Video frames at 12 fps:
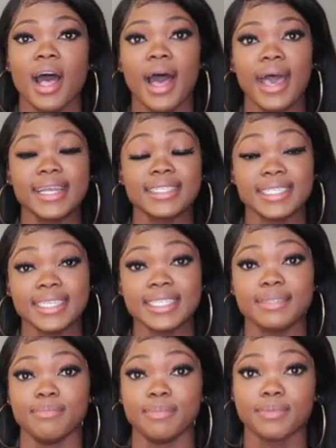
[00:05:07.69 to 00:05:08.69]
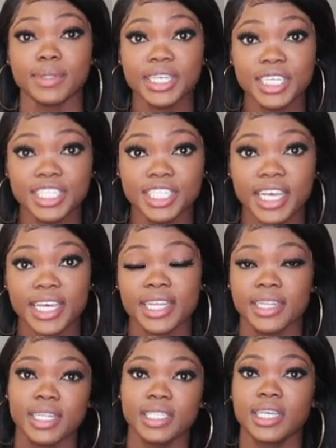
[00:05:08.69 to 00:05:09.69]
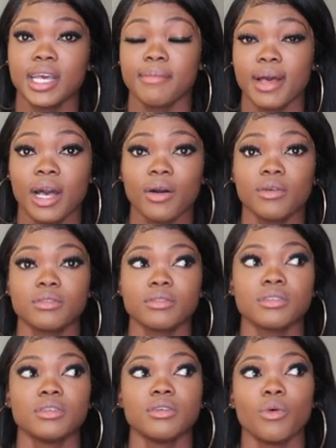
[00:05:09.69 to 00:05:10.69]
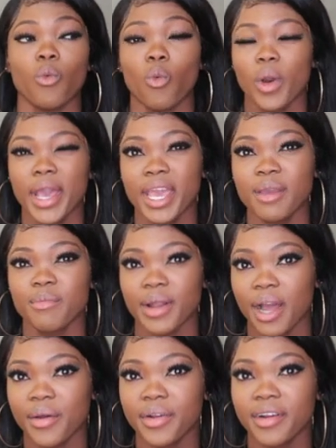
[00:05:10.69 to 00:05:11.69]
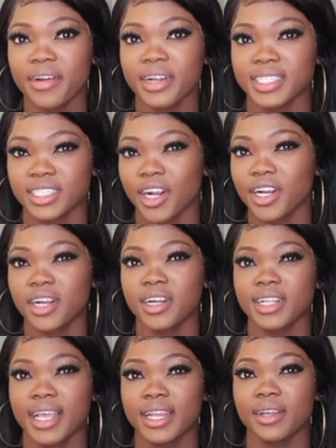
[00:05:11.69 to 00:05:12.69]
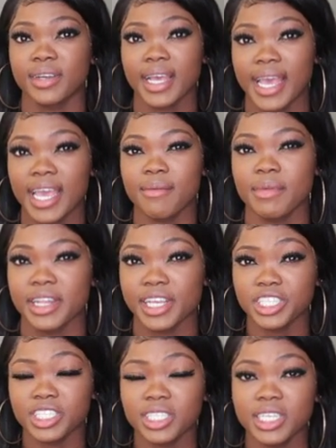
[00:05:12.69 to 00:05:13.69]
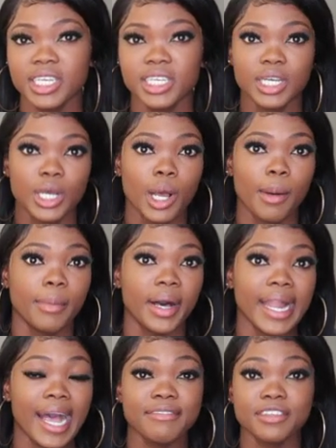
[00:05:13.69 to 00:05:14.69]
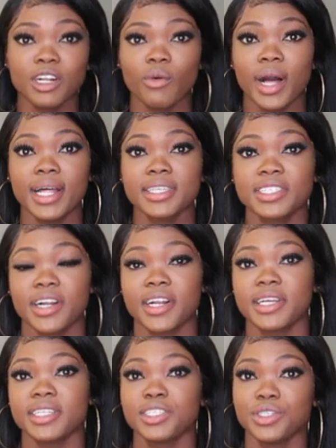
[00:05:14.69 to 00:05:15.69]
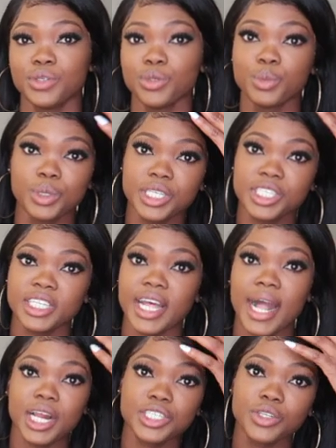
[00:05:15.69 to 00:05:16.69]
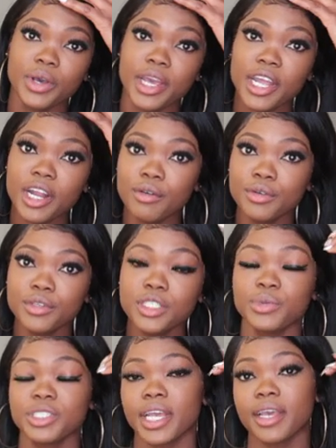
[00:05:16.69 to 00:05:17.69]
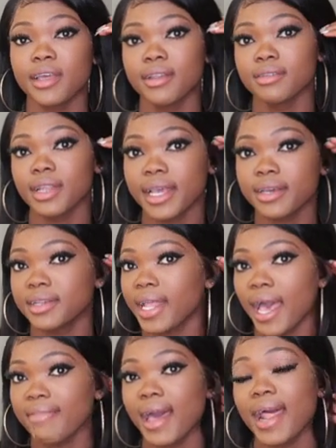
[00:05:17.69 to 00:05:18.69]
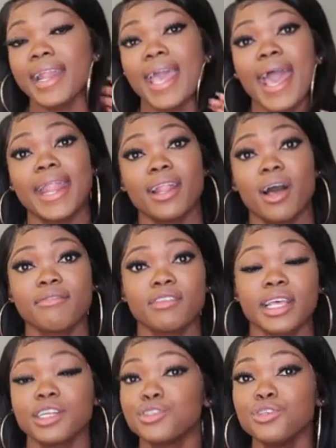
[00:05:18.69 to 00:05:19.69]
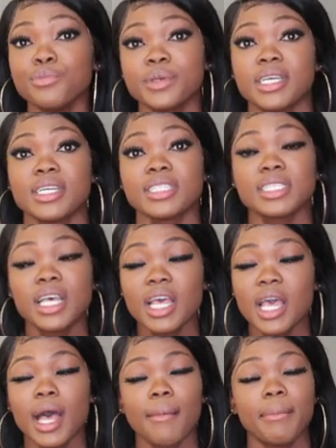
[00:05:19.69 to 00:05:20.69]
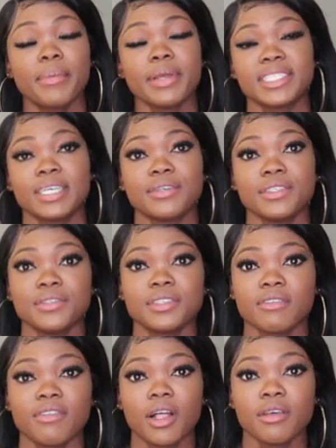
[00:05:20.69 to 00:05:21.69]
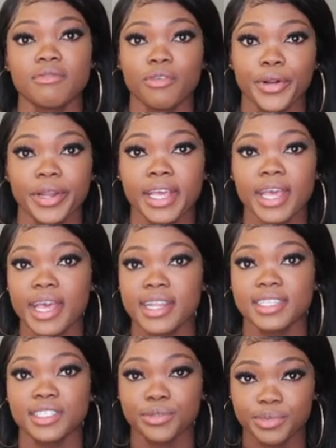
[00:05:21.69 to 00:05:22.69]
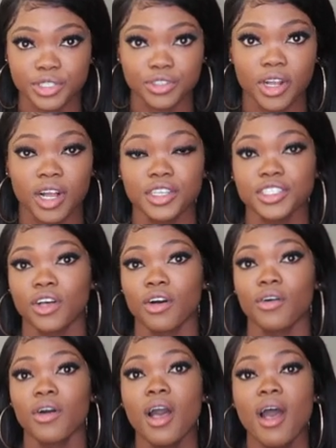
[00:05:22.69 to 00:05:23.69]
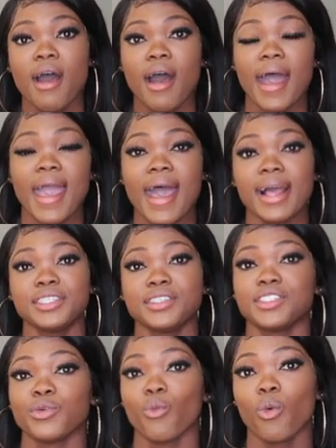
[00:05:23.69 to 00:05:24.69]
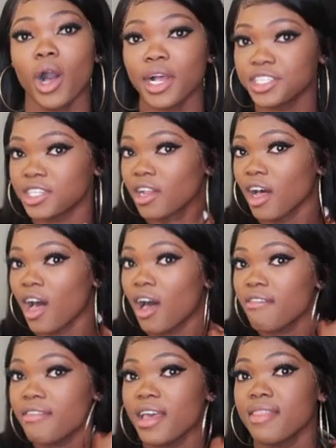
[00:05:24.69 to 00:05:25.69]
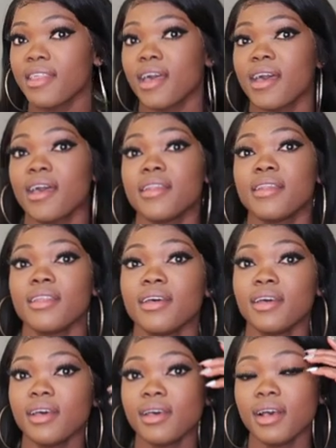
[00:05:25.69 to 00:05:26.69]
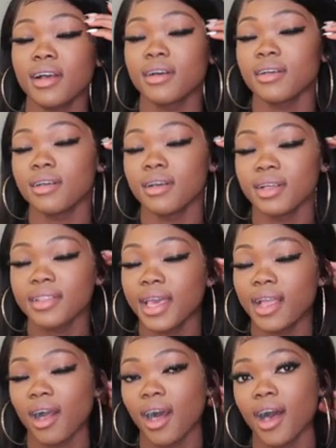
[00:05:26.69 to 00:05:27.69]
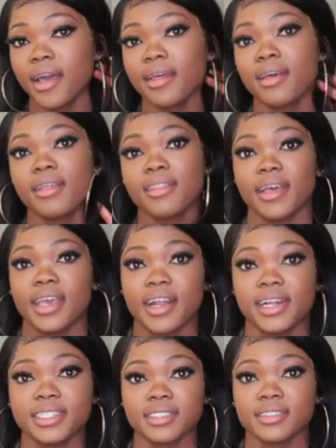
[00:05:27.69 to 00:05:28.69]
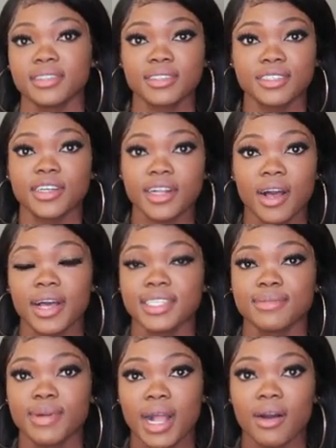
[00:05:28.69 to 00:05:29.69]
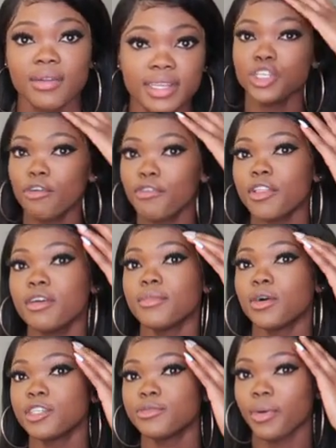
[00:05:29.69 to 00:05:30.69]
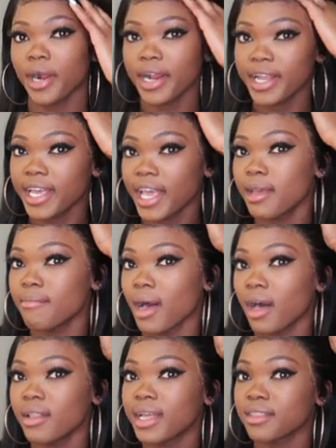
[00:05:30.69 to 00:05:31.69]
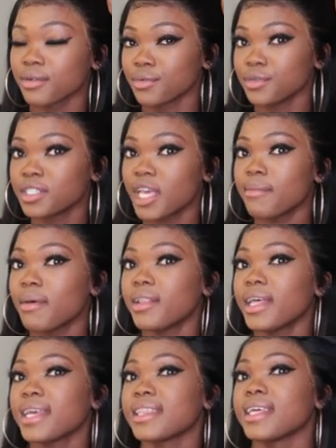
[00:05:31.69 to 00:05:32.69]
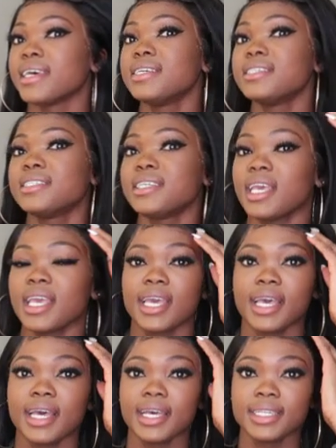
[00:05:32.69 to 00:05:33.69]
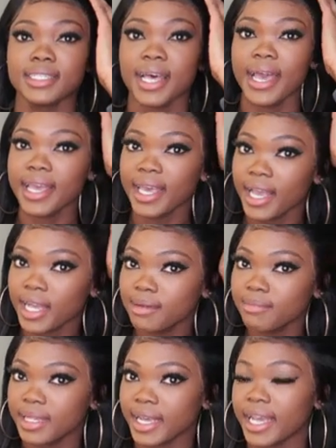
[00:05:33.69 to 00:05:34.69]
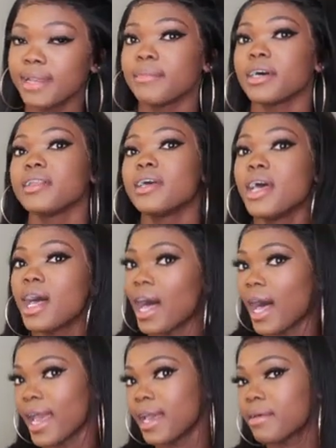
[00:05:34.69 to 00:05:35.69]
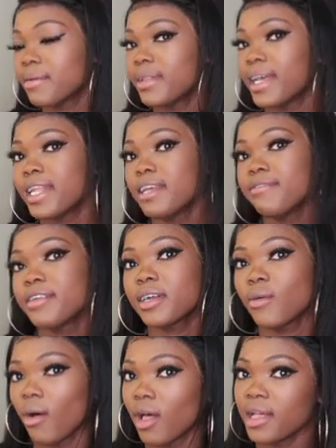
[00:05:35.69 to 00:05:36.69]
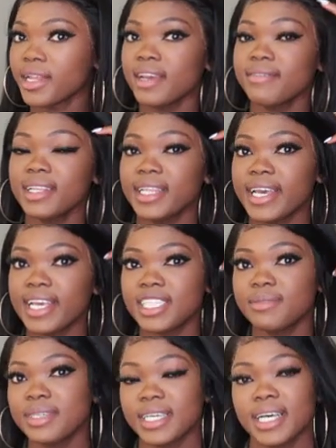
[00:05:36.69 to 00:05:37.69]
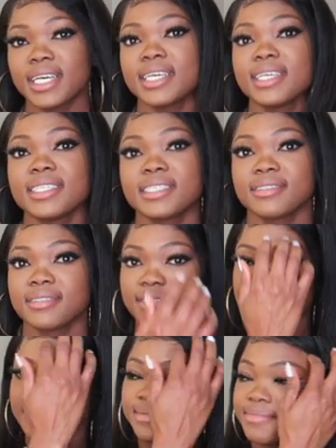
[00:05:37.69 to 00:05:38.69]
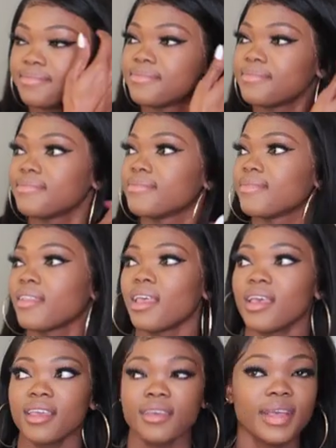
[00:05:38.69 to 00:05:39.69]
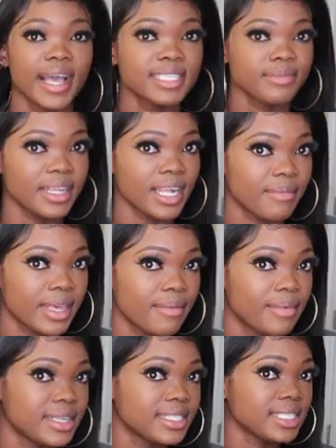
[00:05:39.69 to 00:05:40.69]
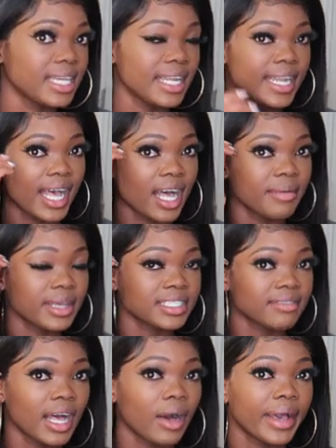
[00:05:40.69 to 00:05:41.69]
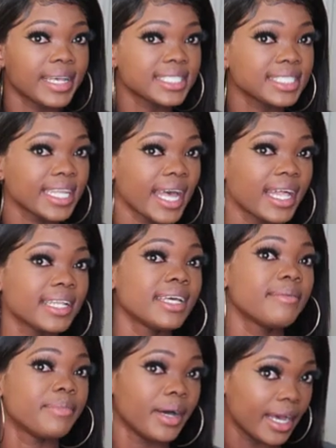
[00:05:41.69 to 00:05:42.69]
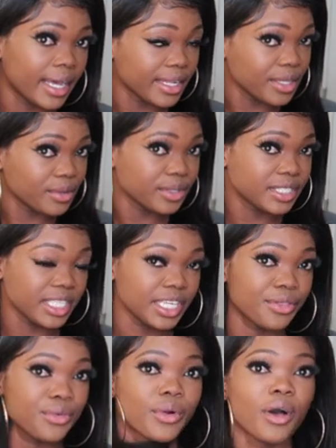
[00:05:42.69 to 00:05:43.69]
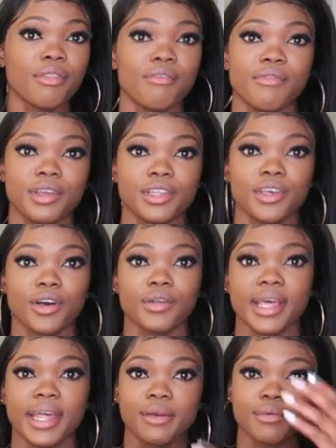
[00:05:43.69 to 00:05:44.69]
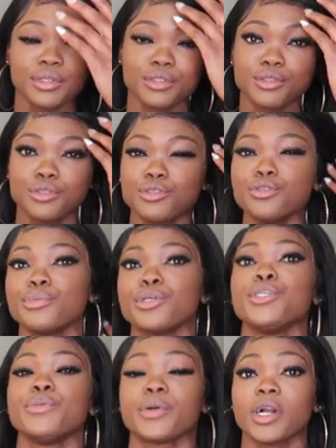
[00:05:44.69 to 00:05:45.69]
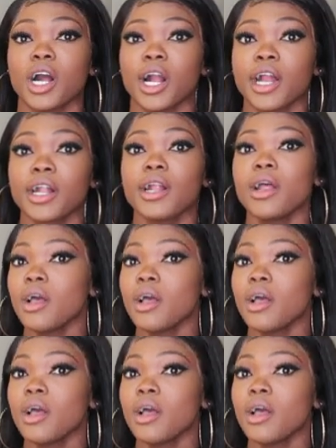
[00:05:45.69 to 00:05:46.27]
I did bleach it. It did come out way browner and darker than it came initially, but after a while I started to bleach the actual hair roots, which I couldn't have that, and I had it on for like 2 minutes, but because I was using volume 40 and it's super strong, so I had to wash it off and then Thank God the hair didn't turn out as brown. So for the most part, it came out like the roots came out like this, and I can't complain, but I am complaining for the quality of the lace because you guys may not be able to see it now because of how I styled it, but you'll see it throughout the video that it was super duper hard